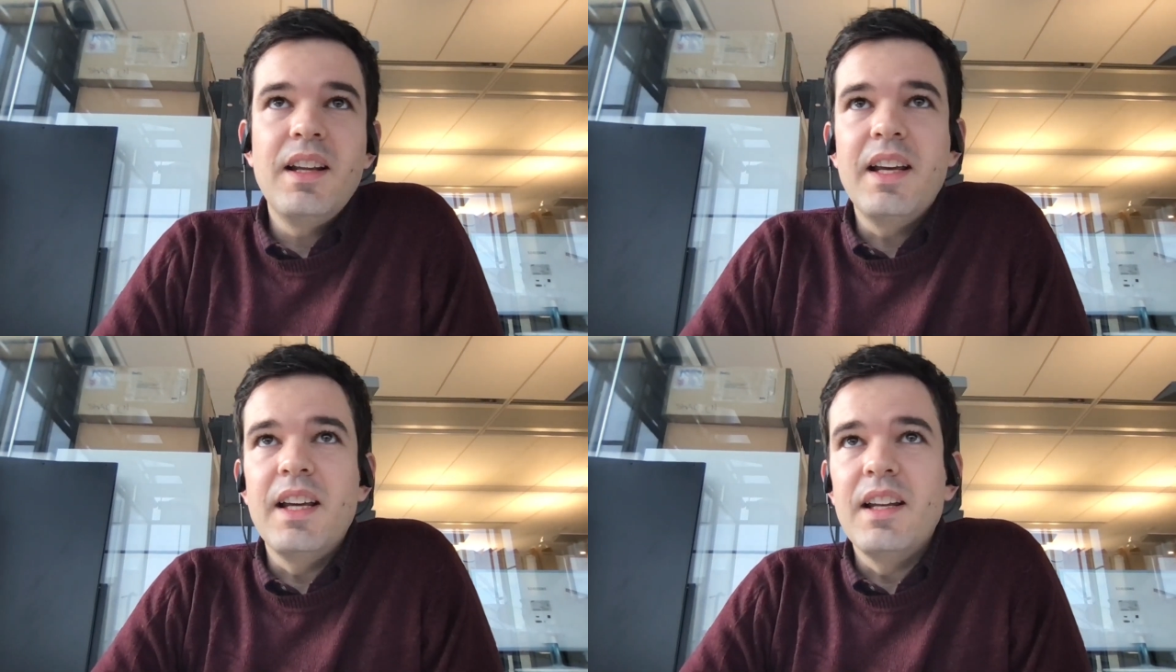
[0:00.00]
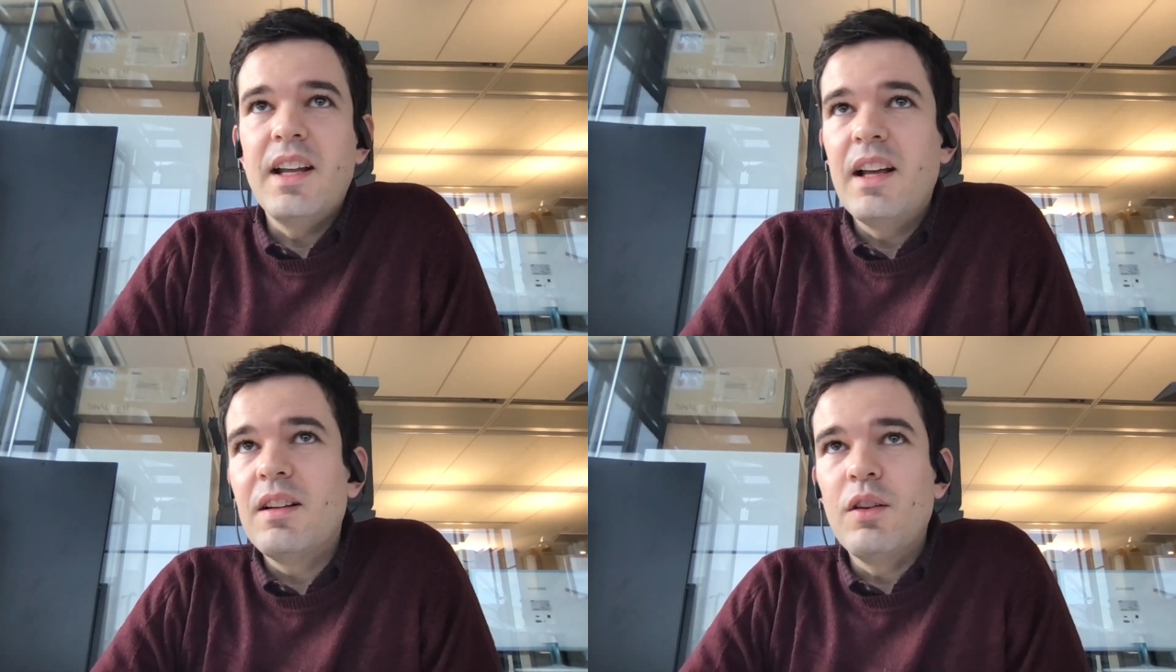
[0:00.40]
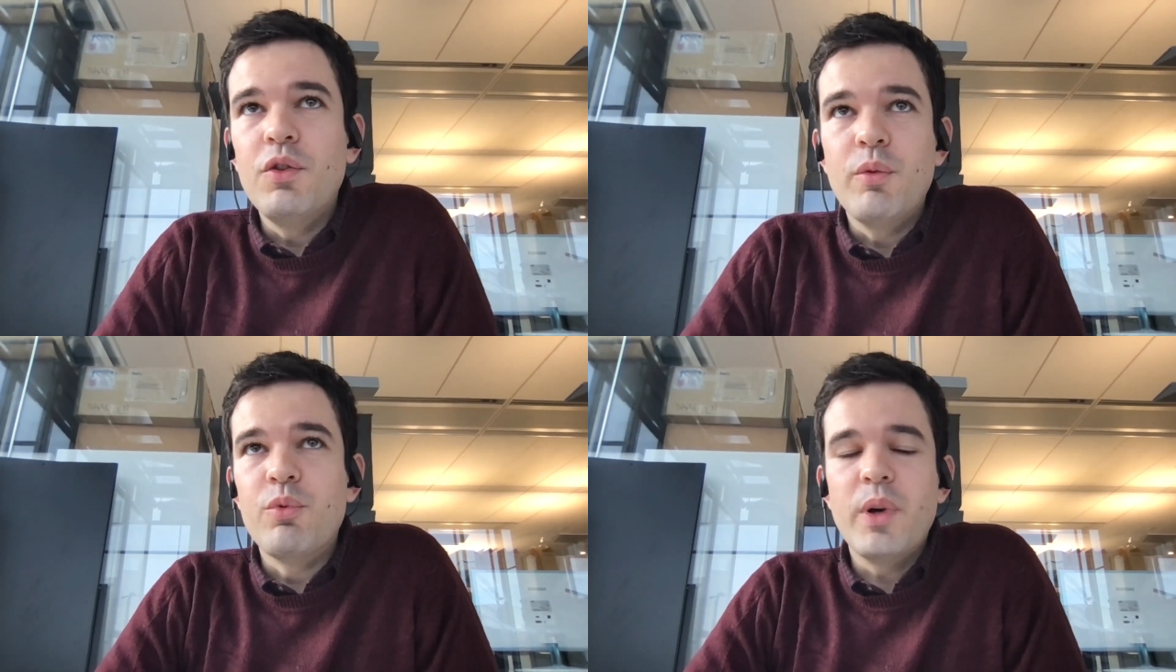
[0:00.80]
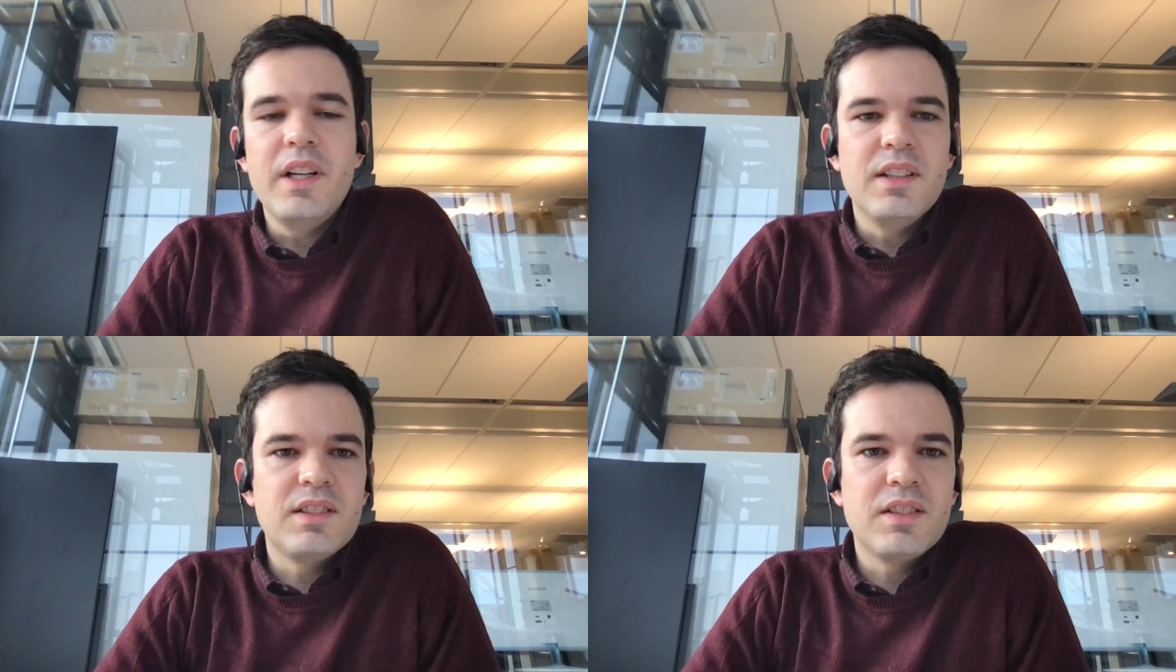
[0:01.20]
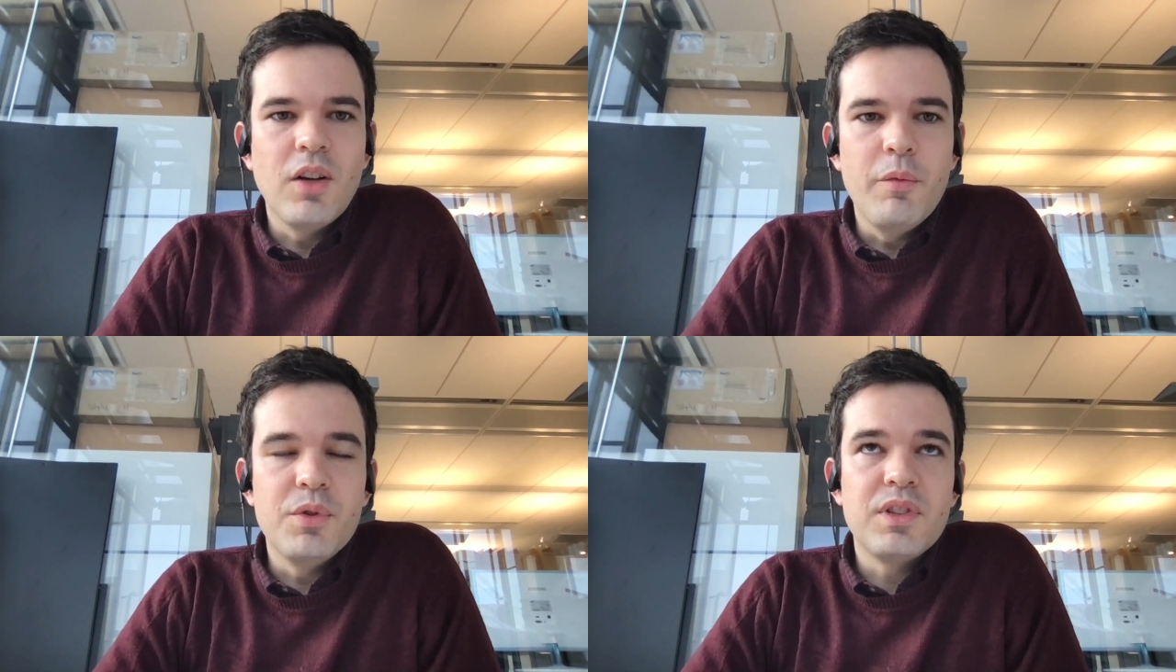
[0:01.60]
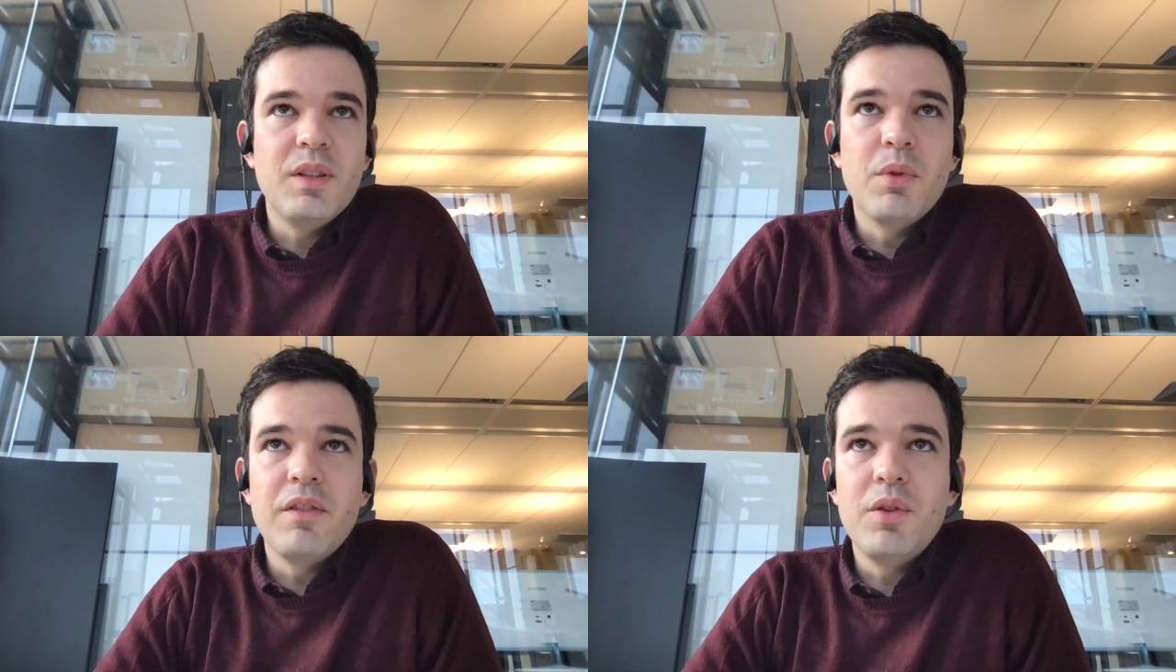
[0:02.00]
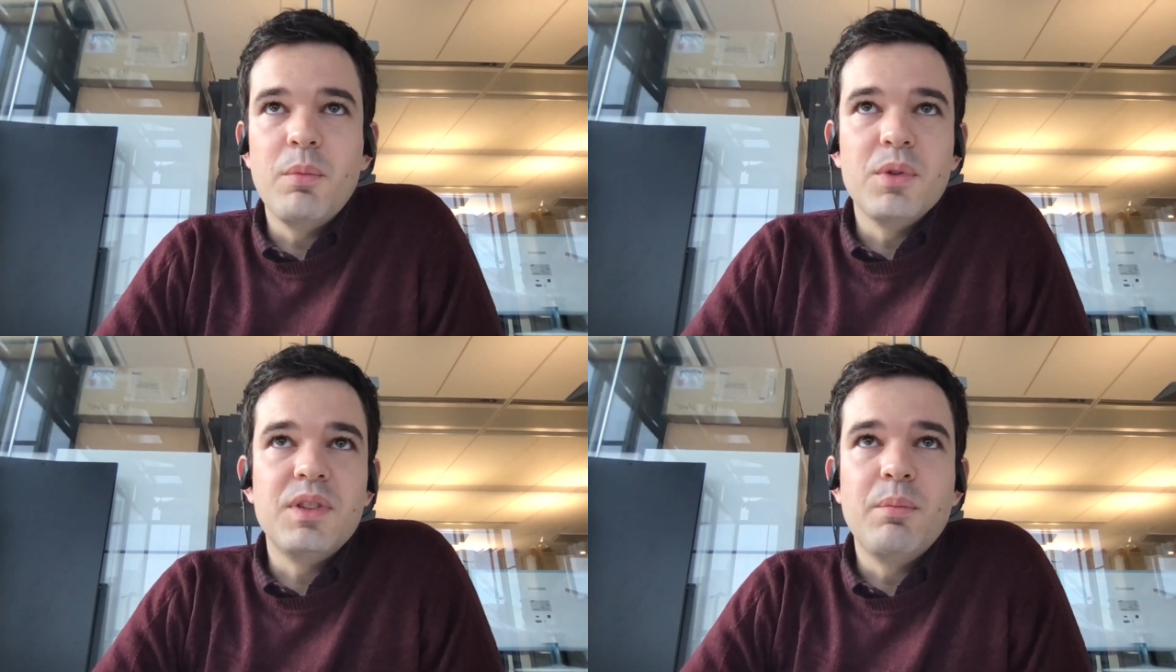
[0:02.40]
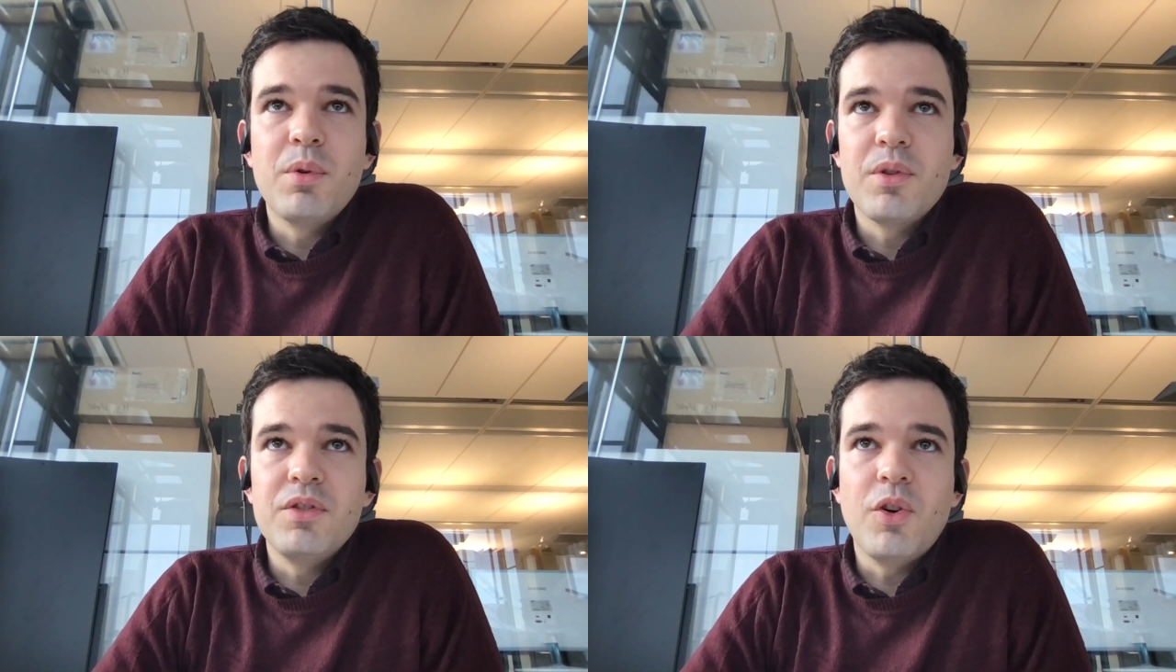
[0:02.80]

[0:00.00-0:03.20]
And the brain is obviously one of the most important